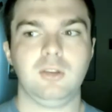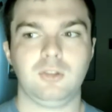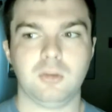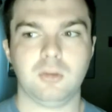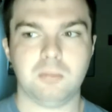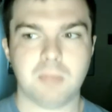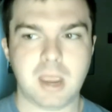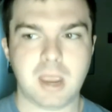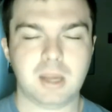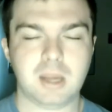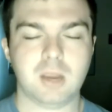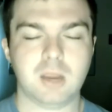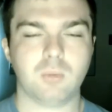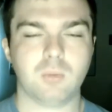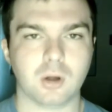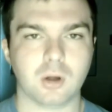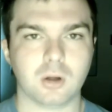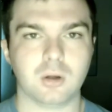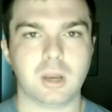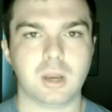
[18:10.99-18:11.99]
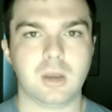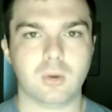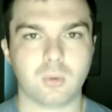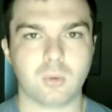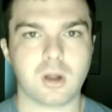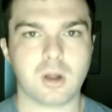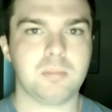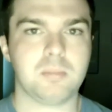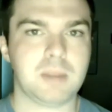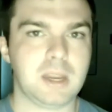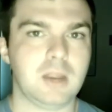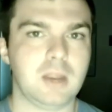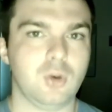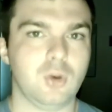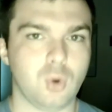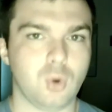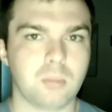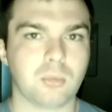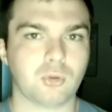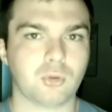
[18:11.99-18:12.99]
to make it where, in order to be
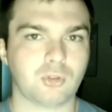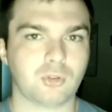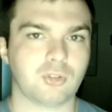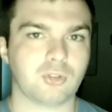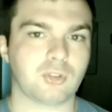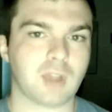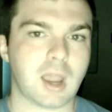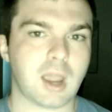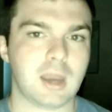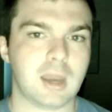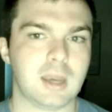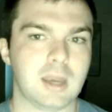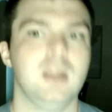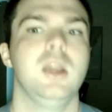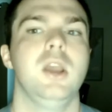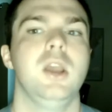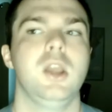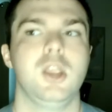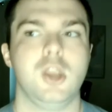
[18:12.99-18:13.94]
in normal society,